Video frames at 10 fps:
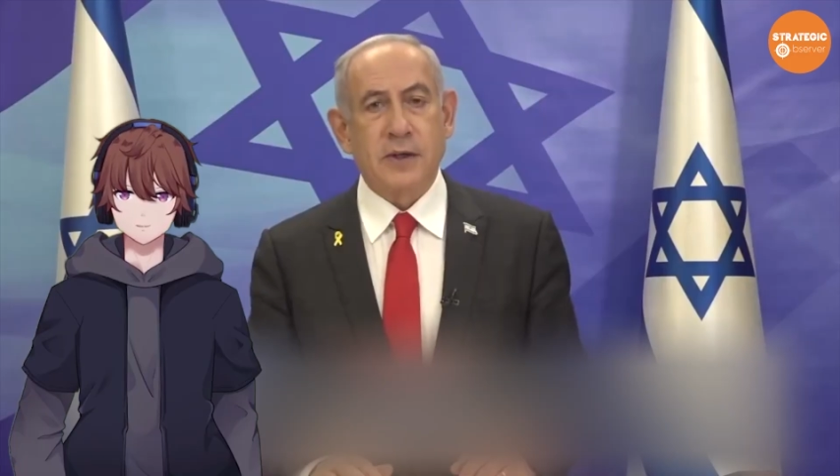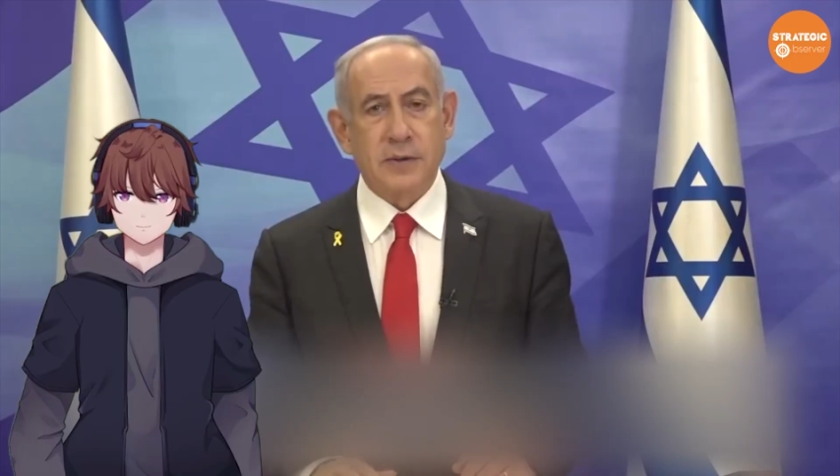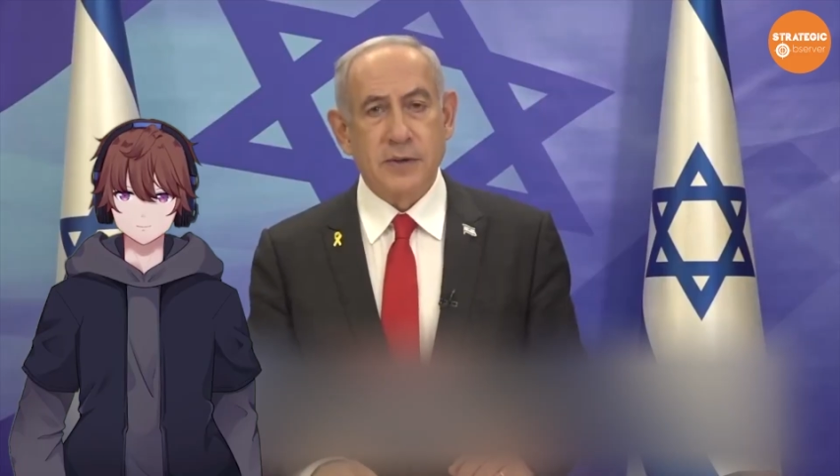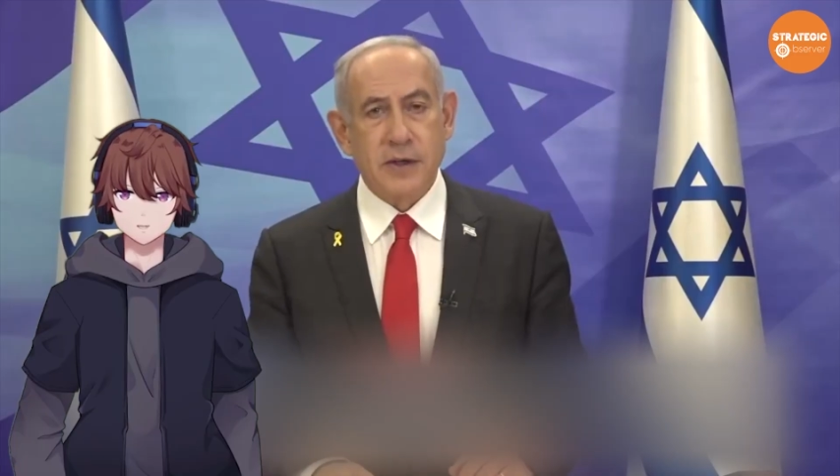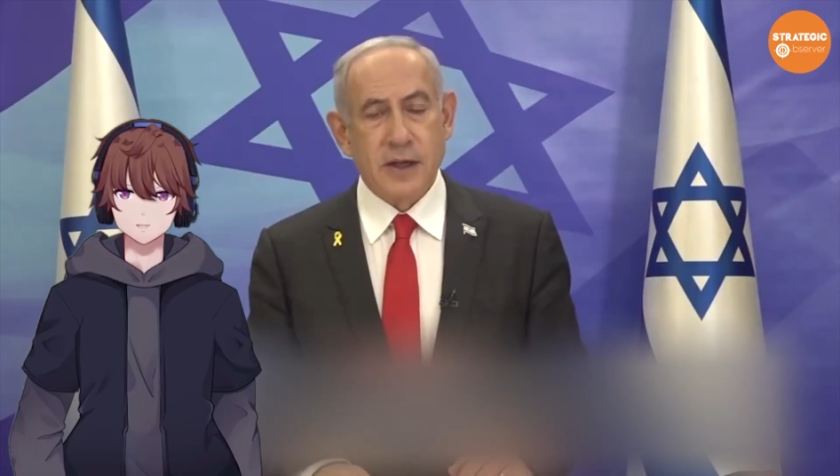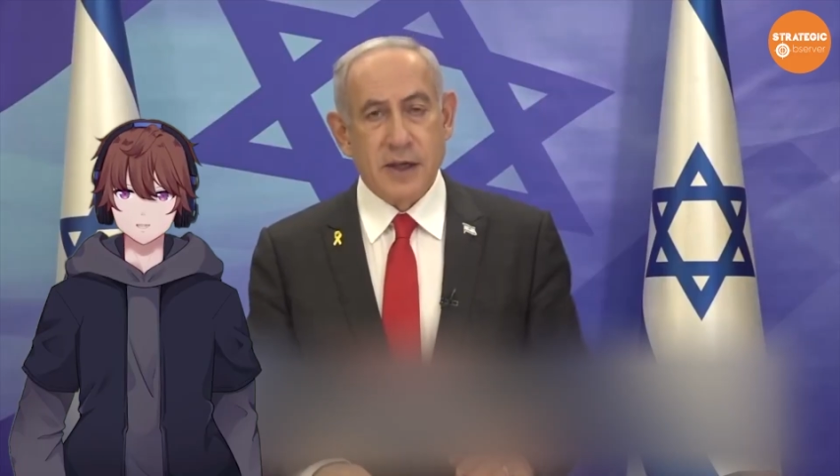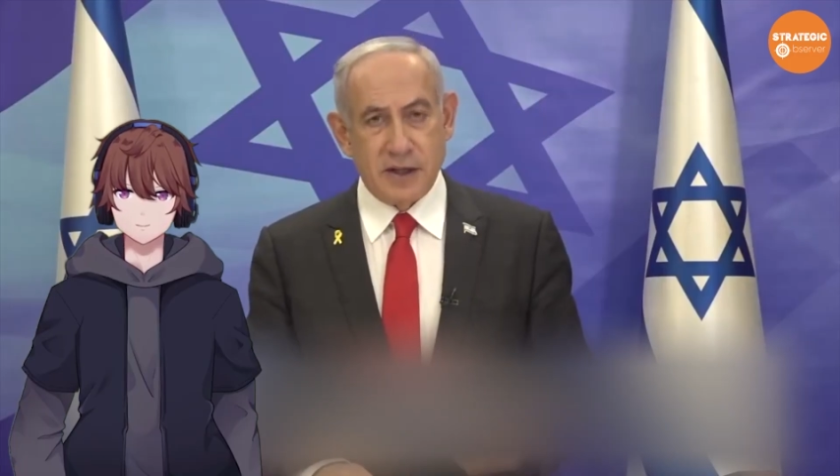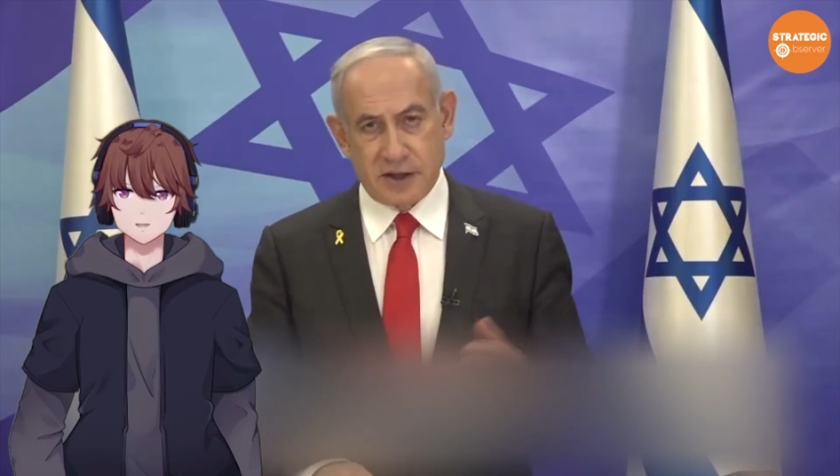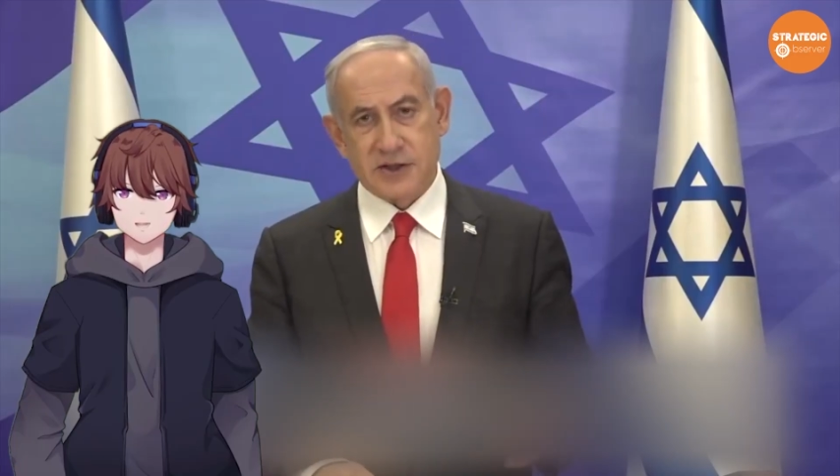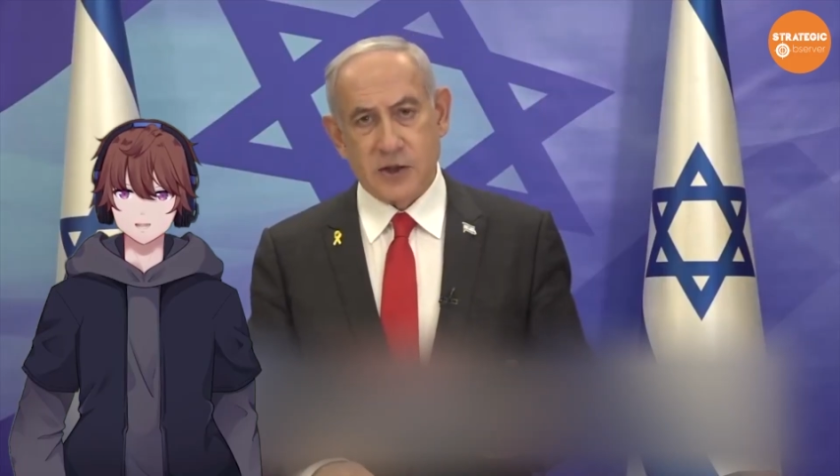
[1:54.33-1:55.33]
Israeli Prime
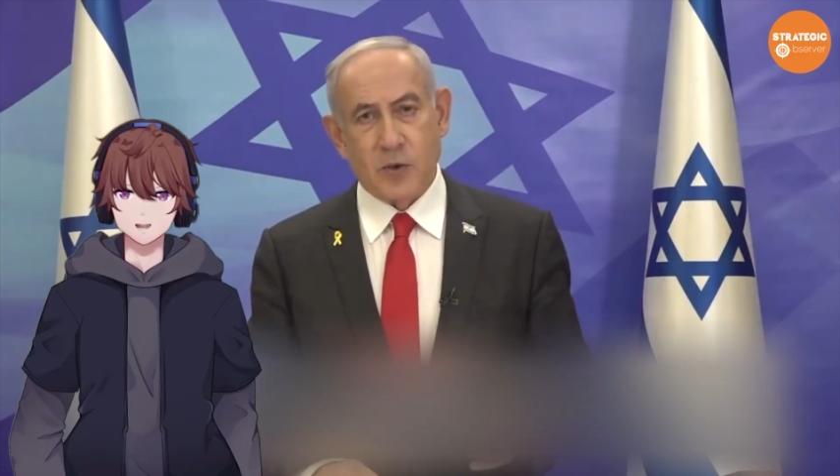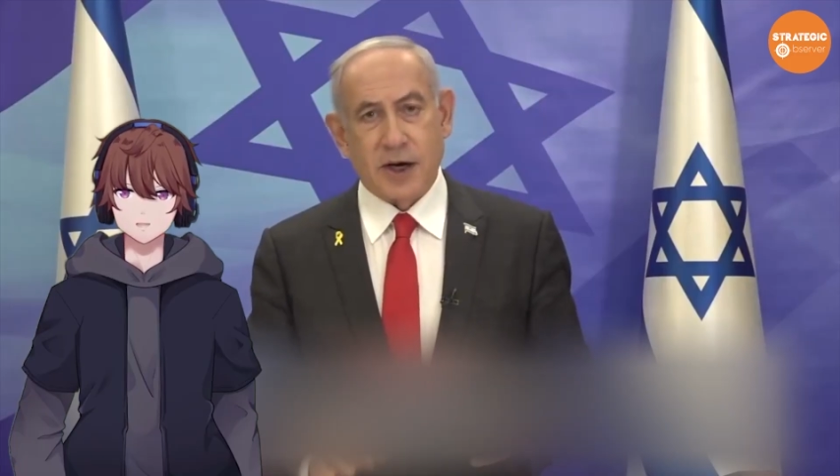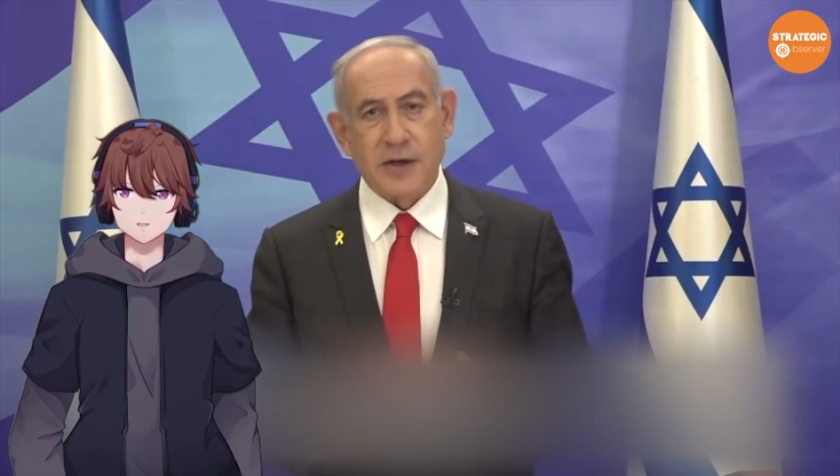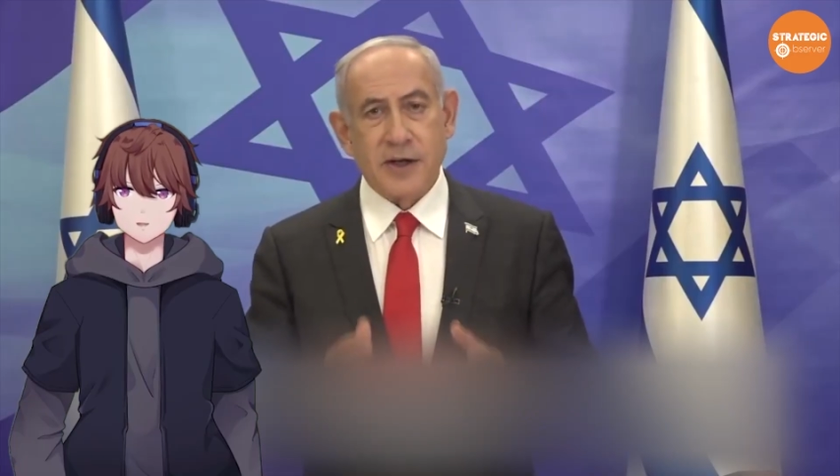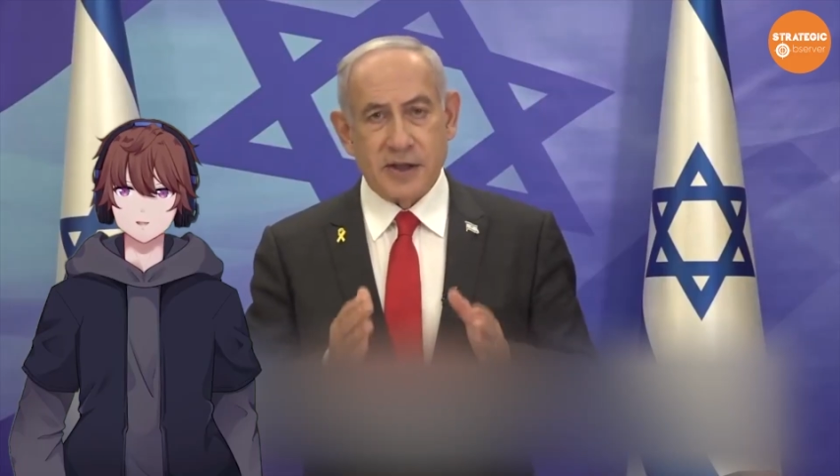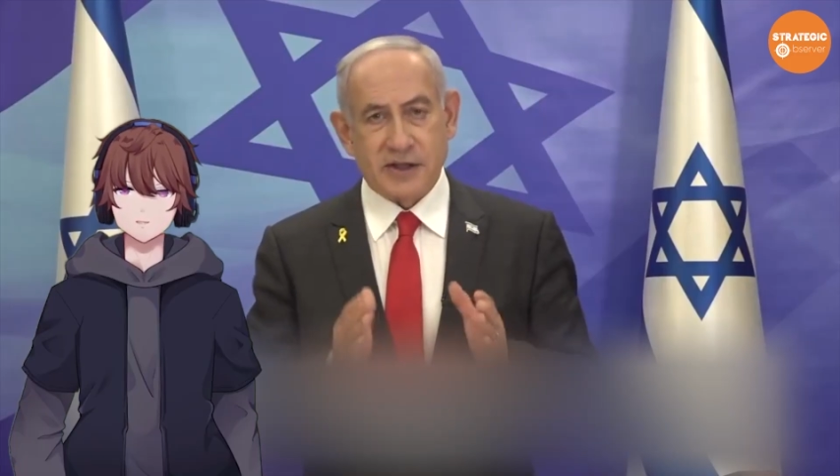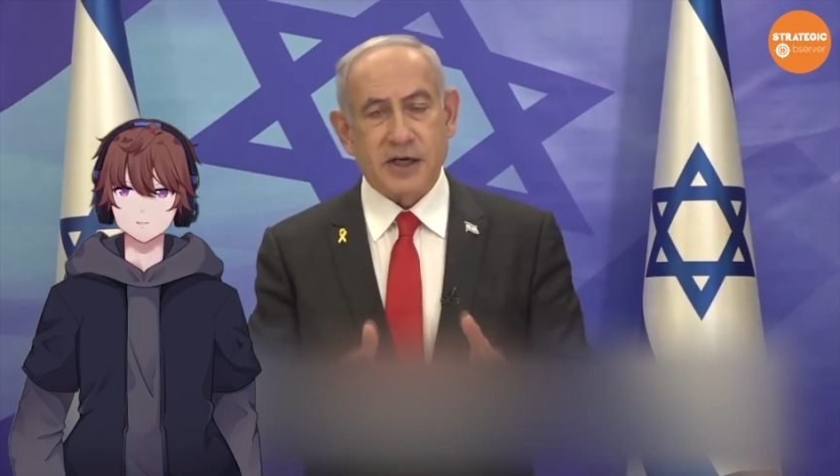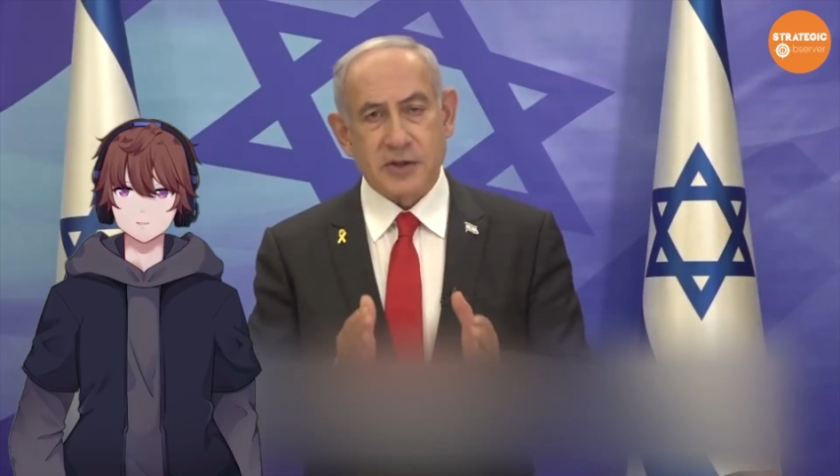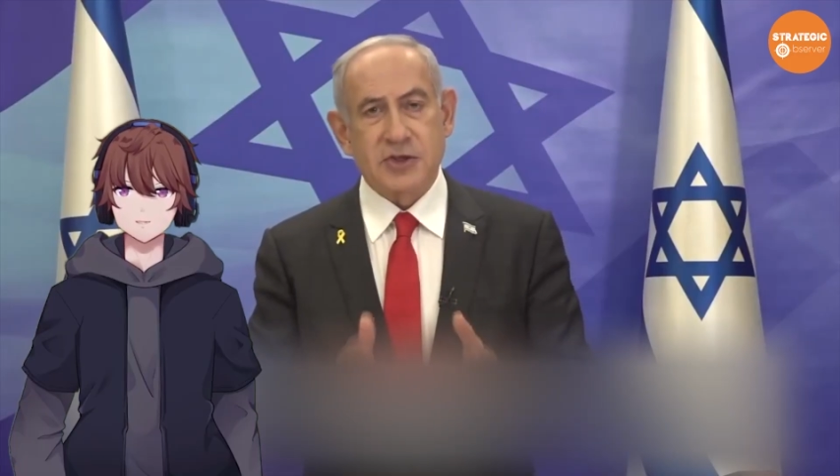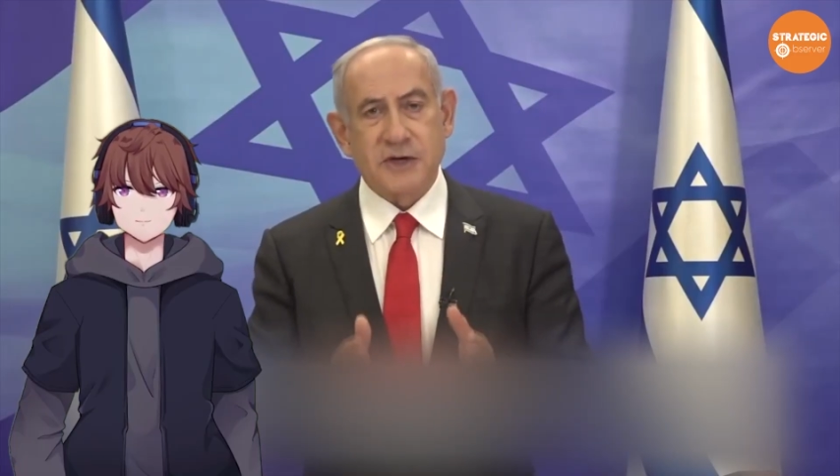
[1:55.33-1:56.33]
Minister Netanyahu made a
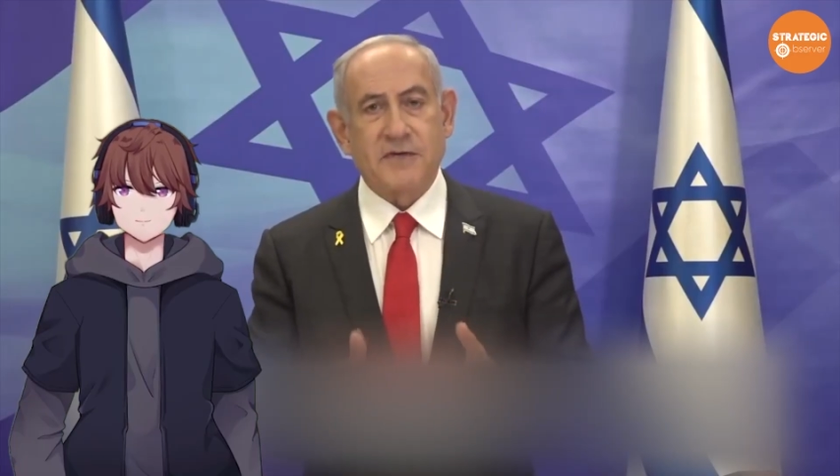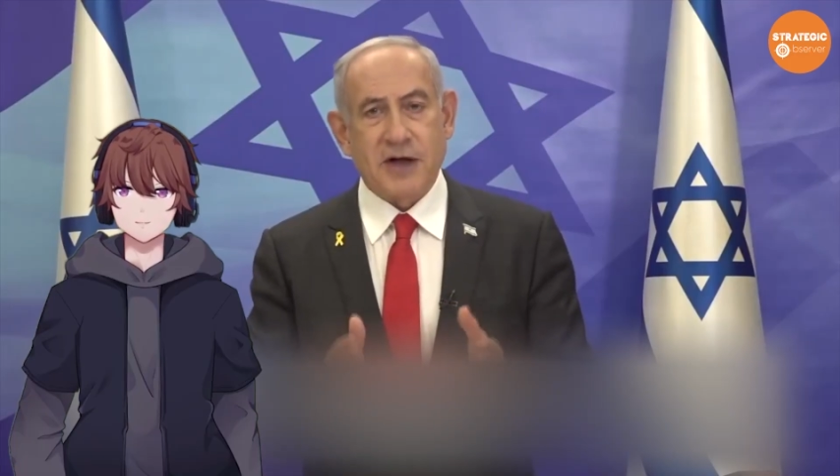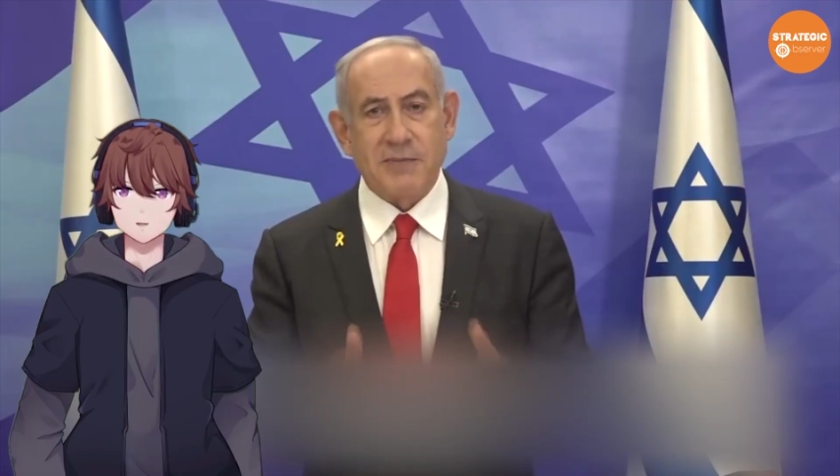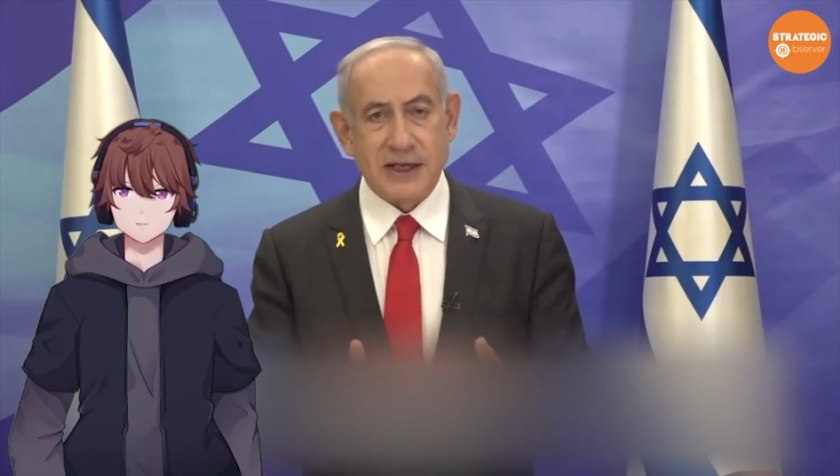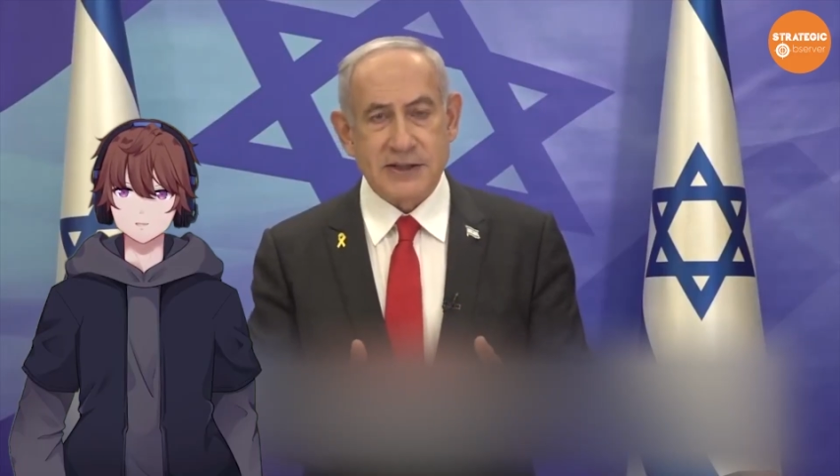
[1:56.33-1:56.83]
video statement saying